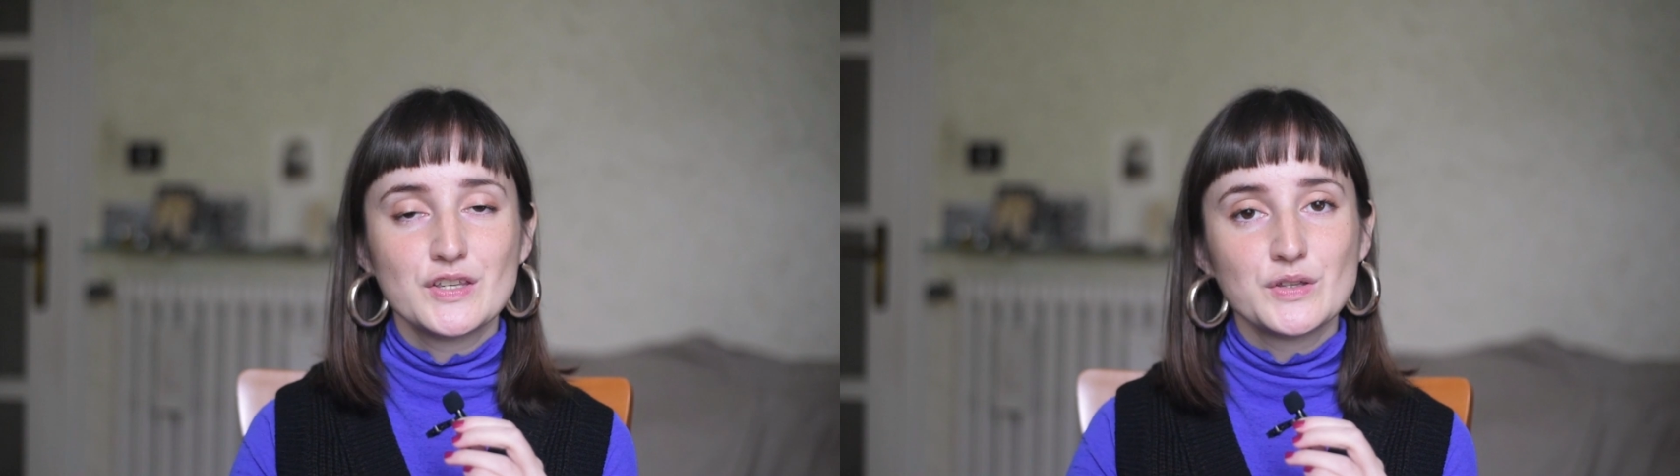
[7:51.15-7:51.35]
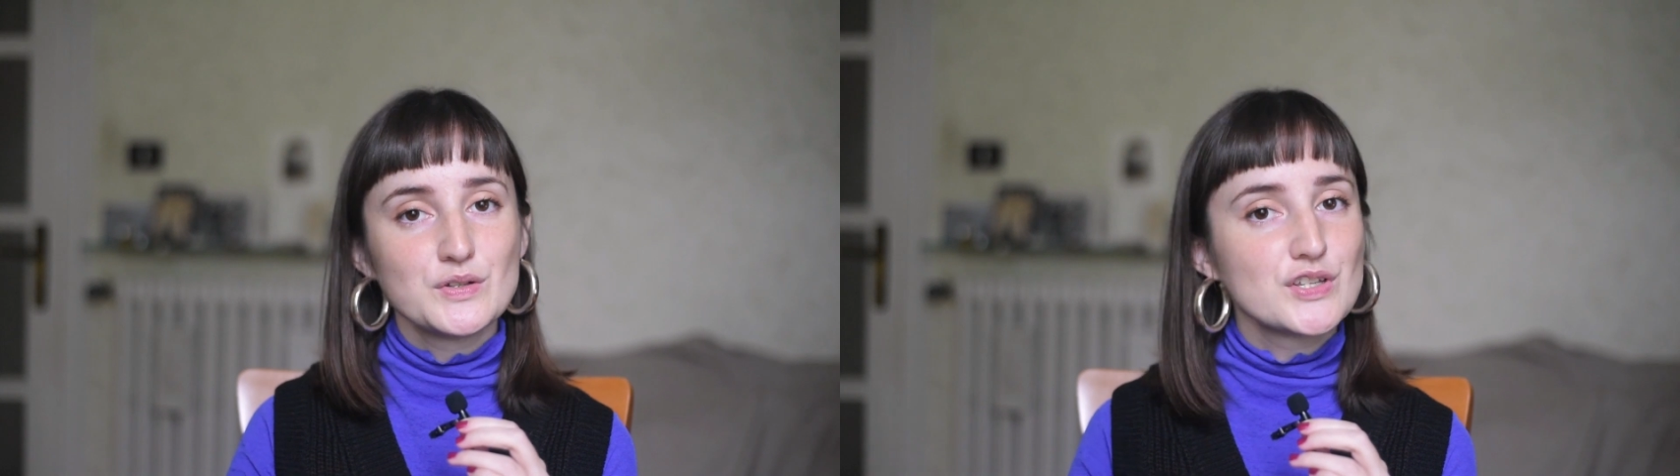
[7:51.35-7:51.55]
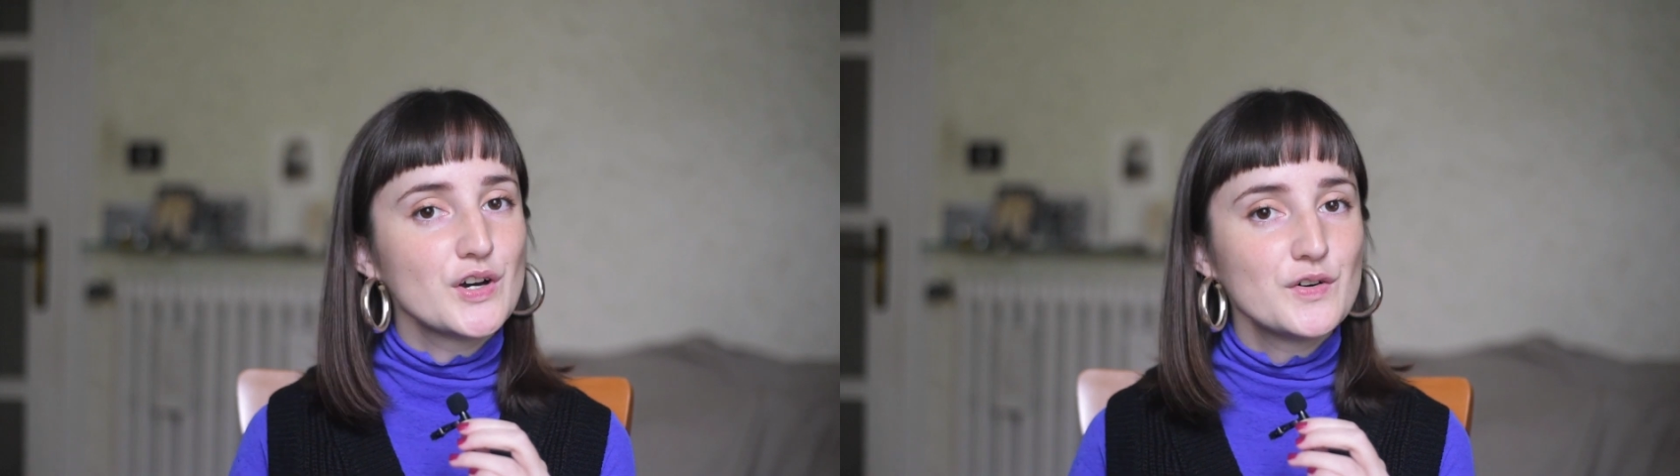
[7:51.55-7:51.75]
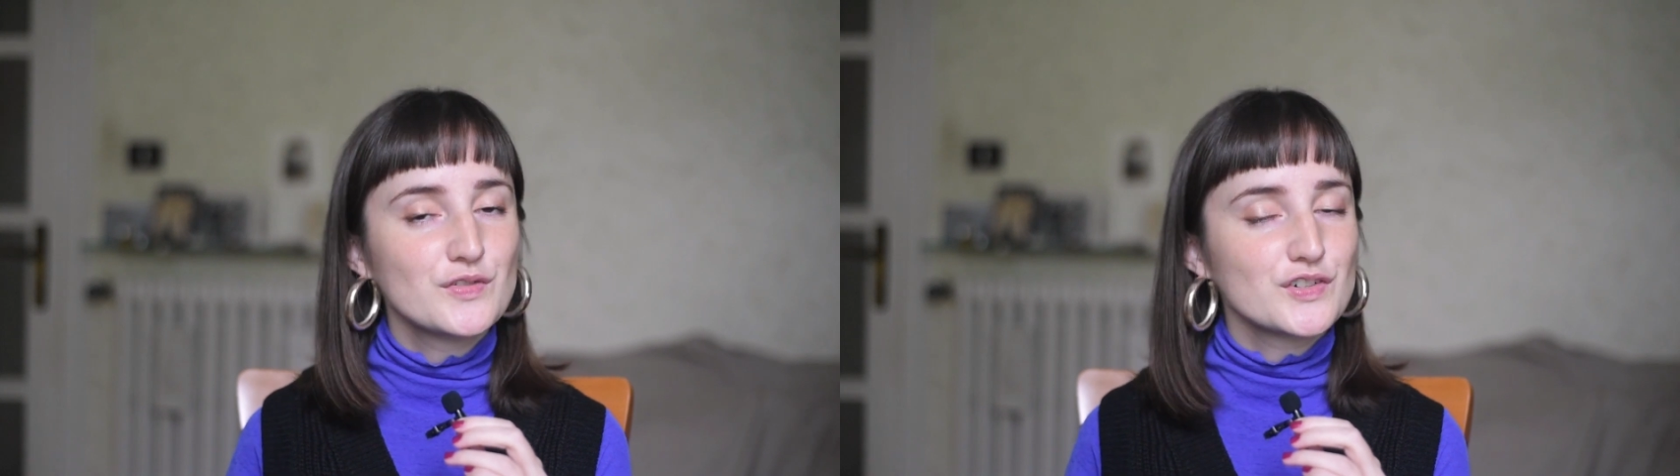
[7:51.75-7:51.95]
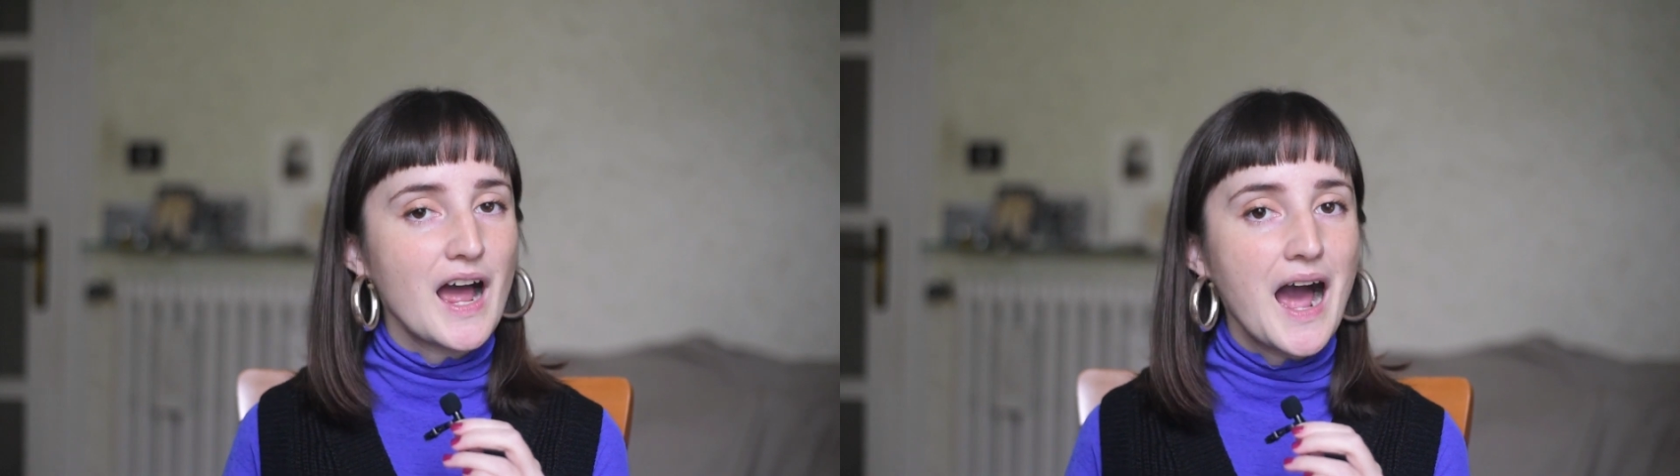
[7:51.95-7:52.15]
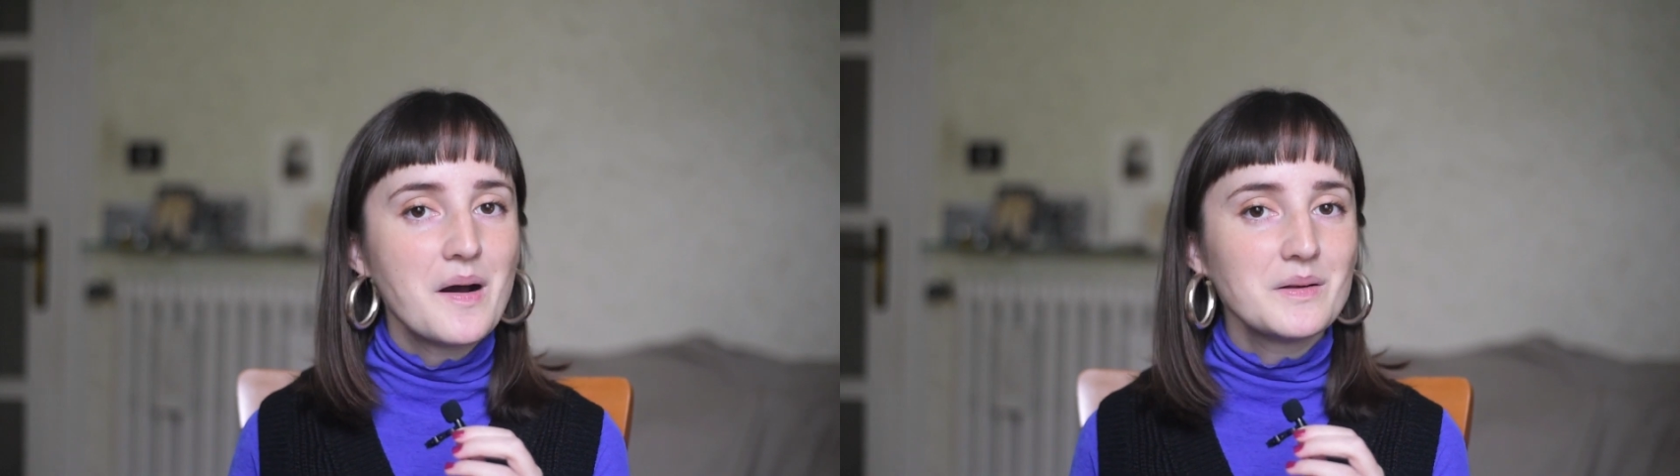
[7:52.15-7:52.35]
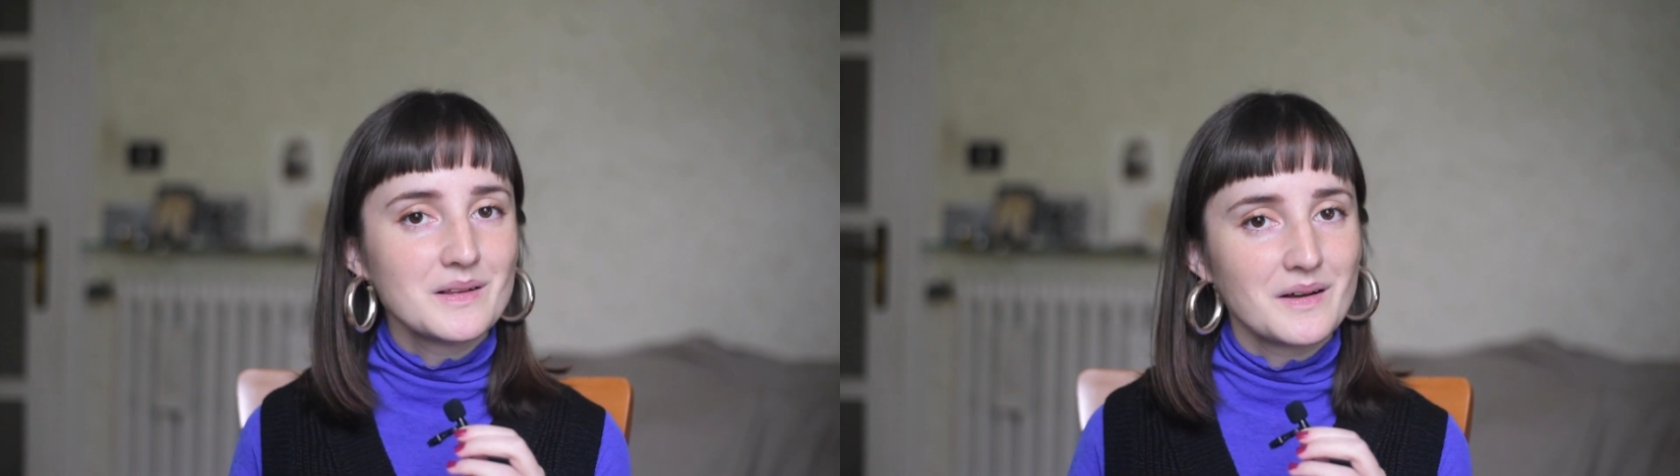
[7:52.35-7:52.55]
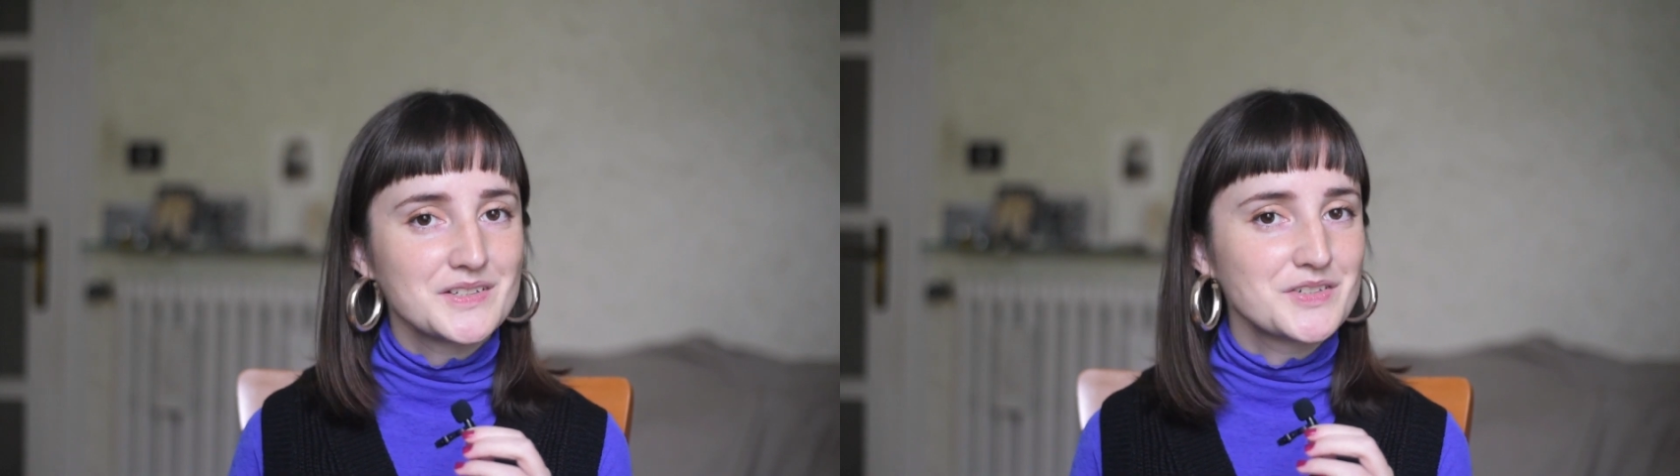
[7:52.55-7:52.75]
you know for how
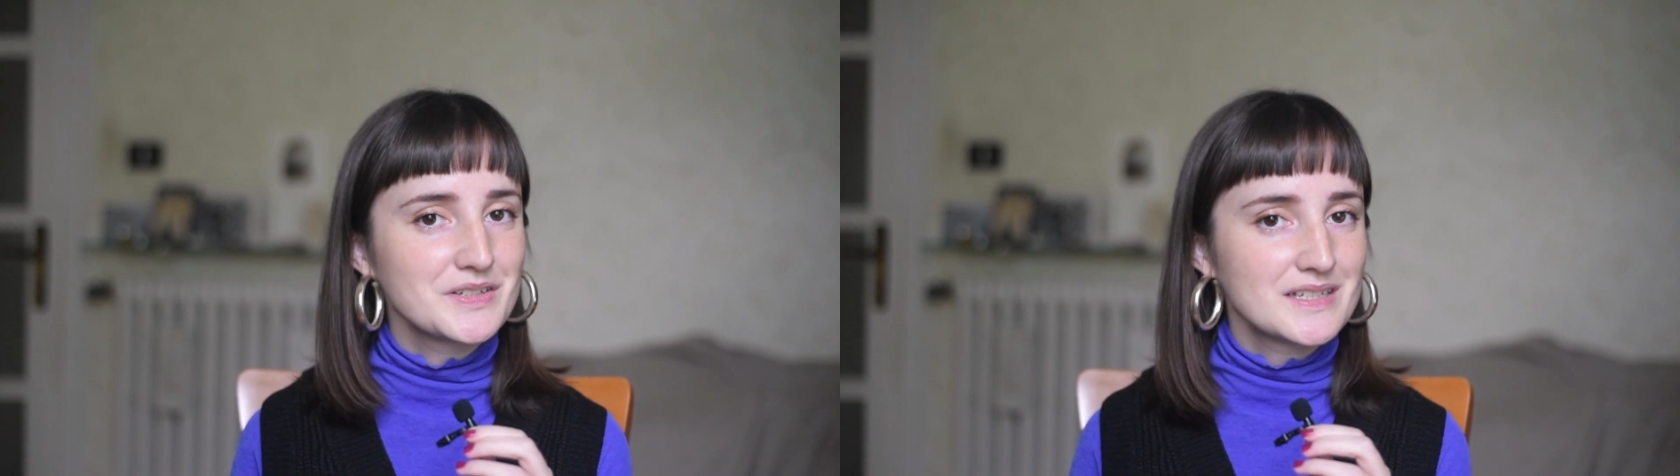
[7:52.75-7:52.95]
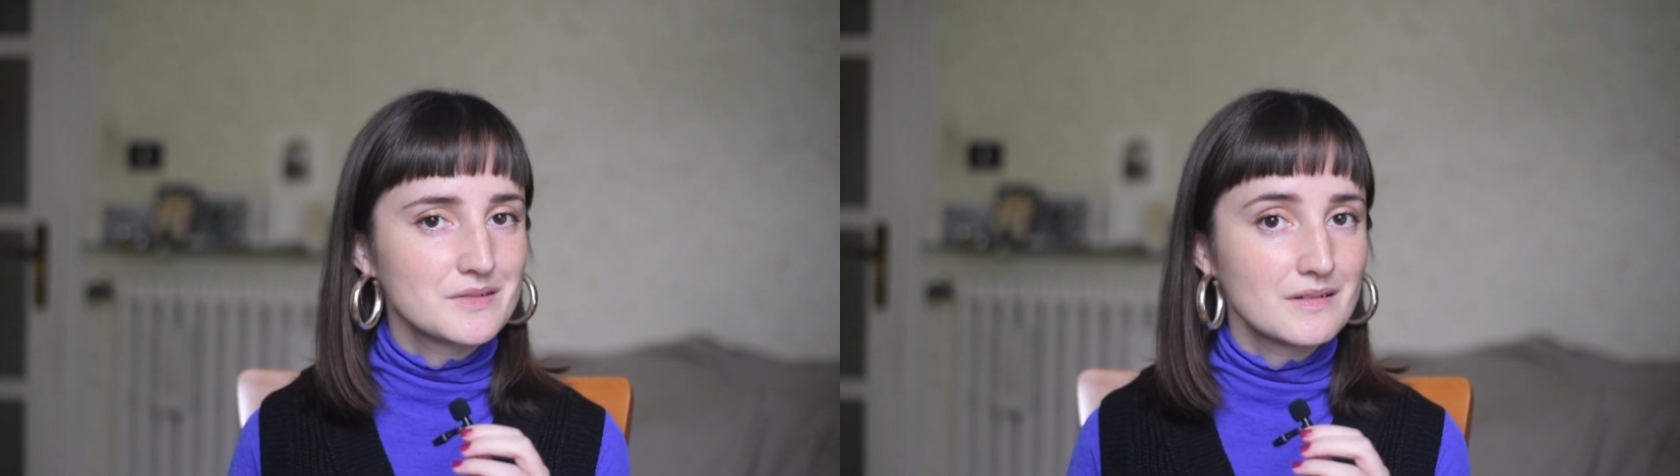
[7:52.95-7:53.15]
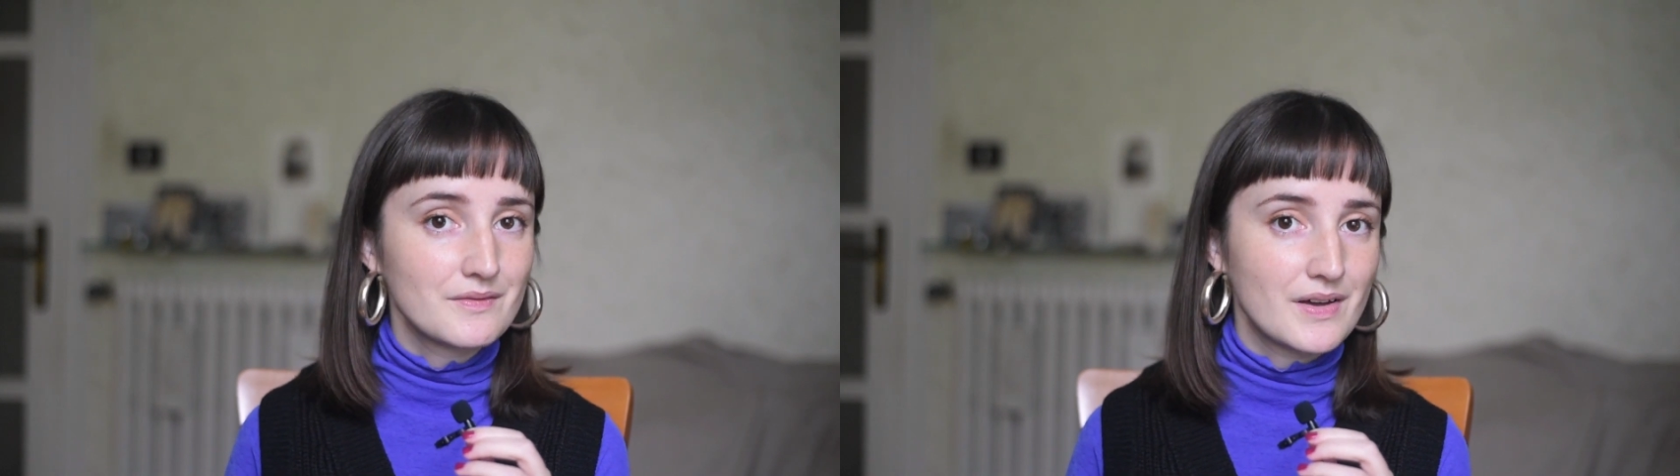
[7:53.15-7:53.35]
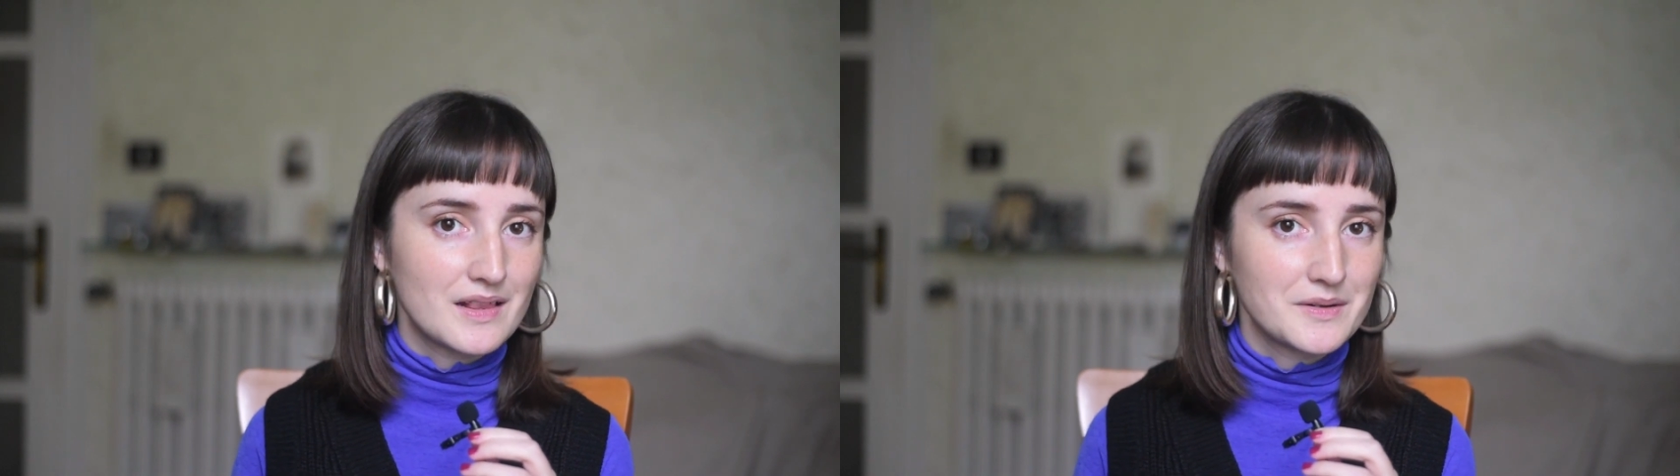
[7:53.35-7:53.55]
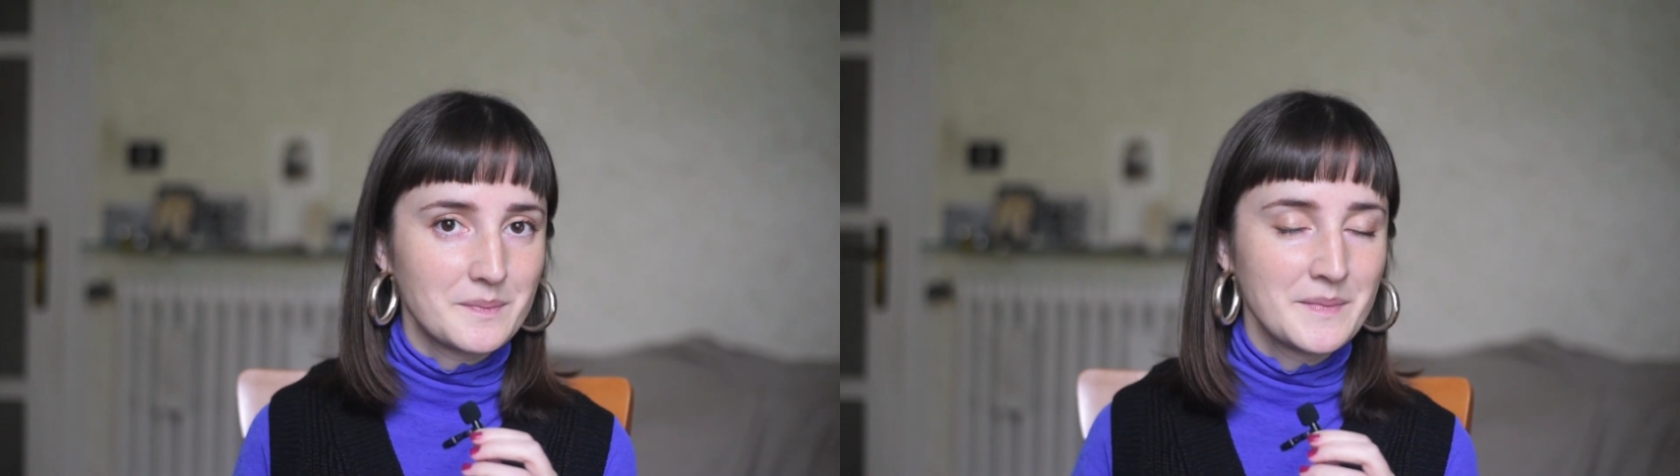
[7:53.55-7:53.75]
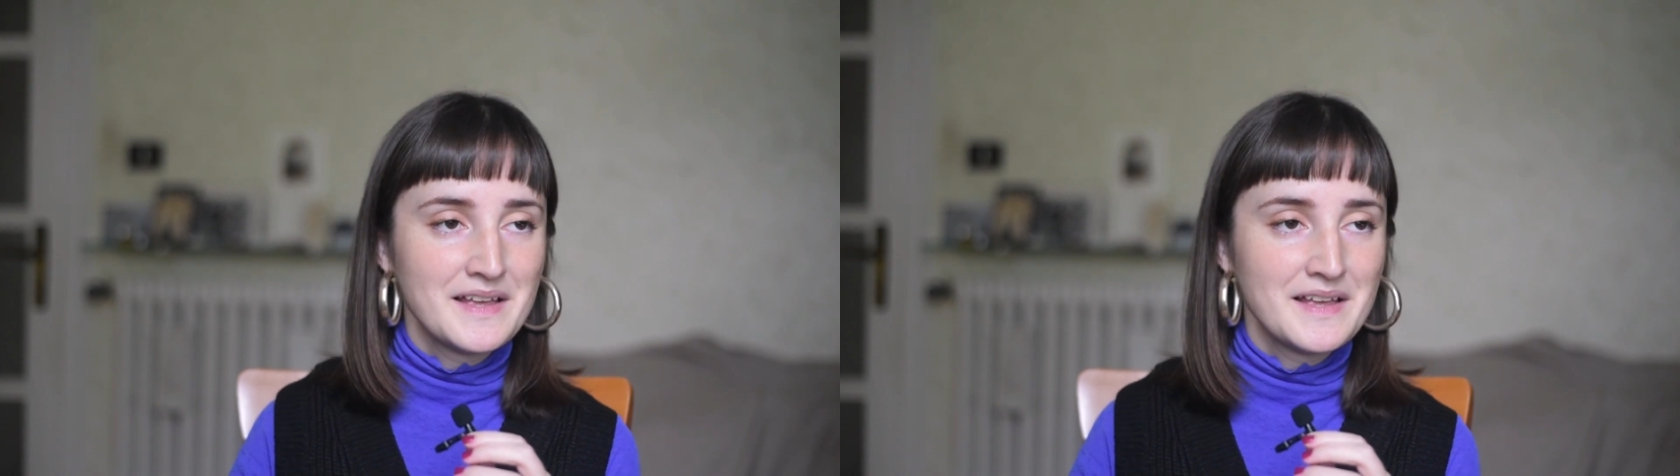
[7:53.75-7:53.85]
long you need to develop,